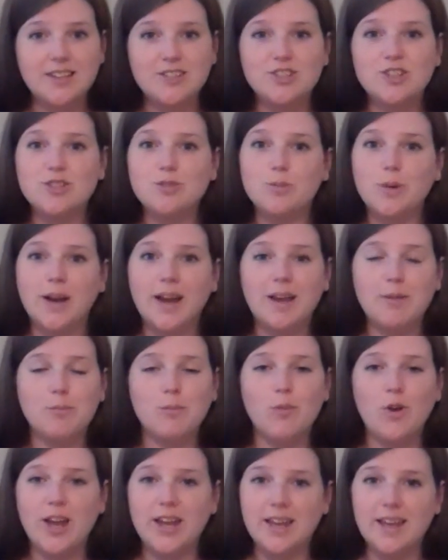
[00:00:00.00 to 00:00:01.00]
It's just when
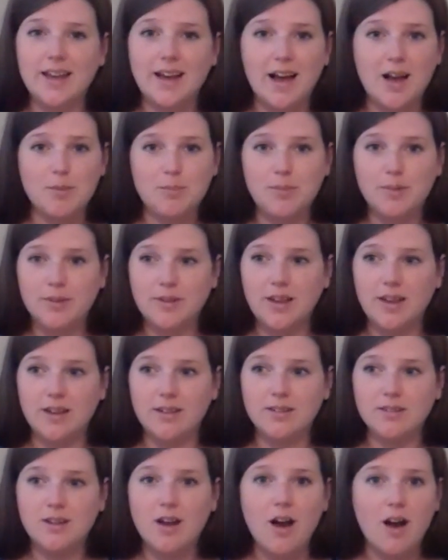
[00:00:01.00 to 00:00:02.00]
I'm waking up
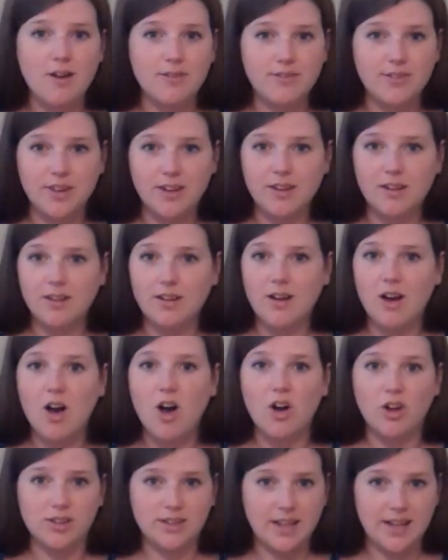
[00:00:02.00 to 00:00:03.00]
and coughing
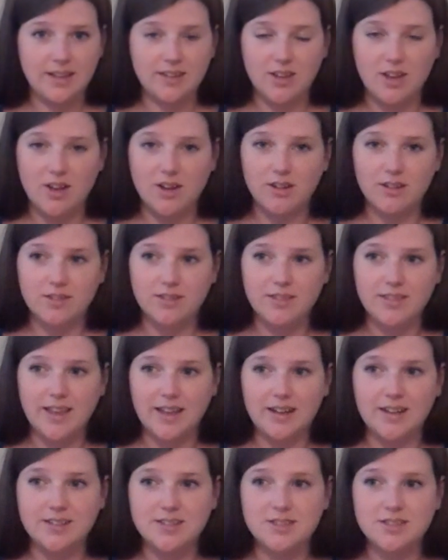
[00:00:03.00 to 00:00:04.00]
all night long
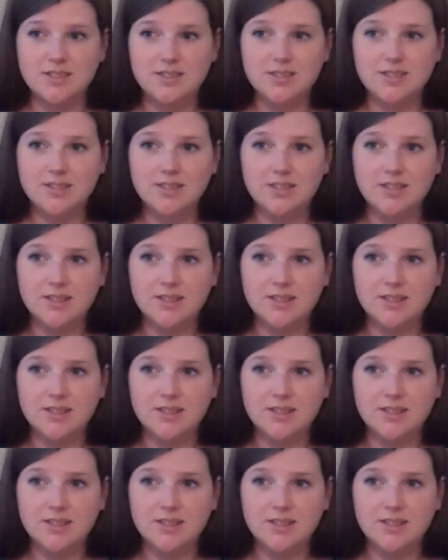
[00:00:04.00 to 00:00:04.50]
that it's